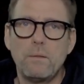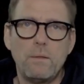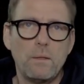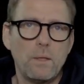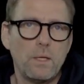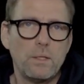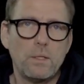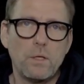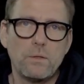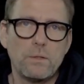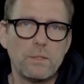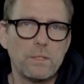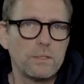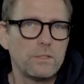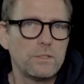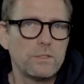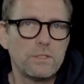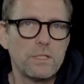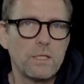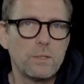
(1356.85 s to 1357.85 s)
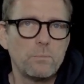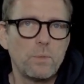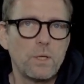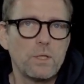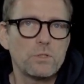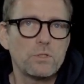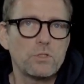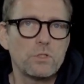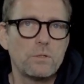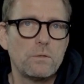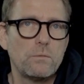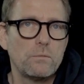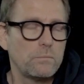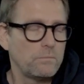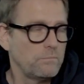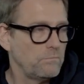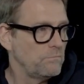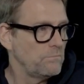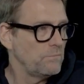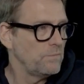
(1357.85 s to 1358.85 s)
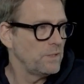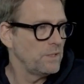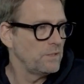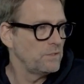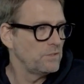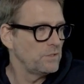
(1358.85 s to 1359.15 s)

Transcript: I don't need to say much. And